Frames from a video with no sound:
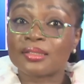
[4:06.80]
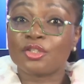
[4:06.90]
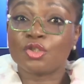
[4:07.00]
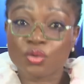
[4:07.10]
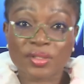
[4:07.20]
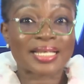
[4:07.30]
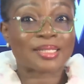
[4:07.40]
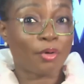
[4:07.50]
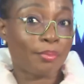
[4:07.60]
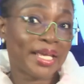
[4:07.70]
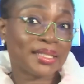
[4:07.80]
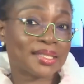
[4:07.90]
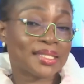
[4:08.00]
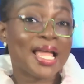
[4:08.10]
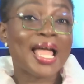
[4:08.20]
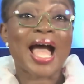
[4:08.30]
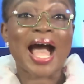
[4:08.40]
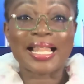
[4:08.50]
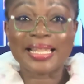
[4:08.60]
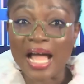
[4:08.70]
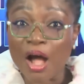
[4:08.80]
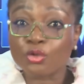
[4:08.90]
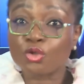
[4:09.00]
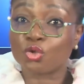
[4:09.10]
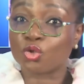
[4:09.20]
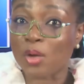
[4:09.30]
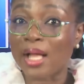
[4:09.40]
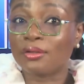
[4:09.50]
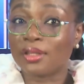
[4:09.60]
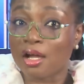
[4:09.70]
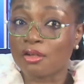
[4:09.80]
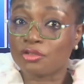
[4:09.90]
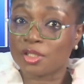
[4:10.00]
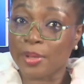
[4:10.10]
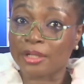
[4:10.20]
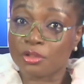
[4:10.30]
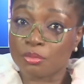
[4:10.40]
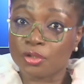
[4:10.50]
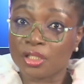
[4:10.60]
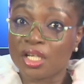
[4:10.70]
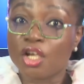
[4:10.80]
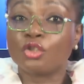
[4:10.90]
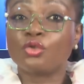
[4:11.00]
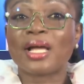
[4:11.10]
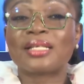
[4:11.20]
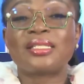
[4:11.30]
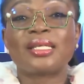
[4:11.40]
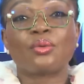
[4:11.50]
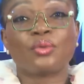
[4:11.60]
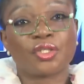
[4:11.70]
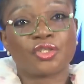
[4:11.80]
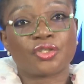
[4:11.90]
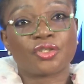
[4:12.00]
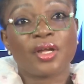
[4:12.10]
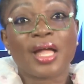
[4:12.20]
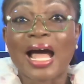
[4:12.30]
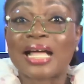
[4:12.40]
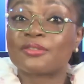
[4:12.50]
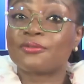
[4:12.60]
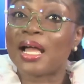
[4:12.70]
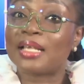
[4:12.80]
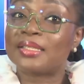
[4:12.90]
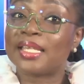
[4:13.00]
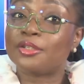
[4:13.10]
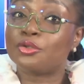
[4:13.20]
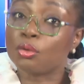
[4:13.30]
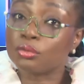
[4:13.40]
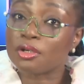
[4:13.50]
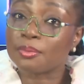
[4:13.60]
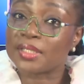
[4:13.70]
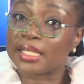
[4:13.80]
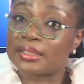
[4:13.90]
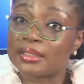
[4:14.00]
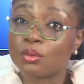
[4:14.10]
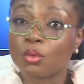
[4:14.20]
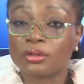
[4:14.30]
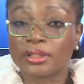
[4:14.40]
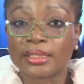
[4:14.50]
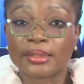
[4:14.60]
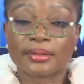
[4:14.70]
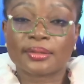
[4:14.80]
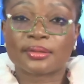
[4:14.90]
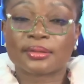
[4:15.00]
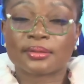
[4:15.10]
used as puppets, allowed to swallow the country's patrimony, do as they wish, as far as they don't upset the world leaders.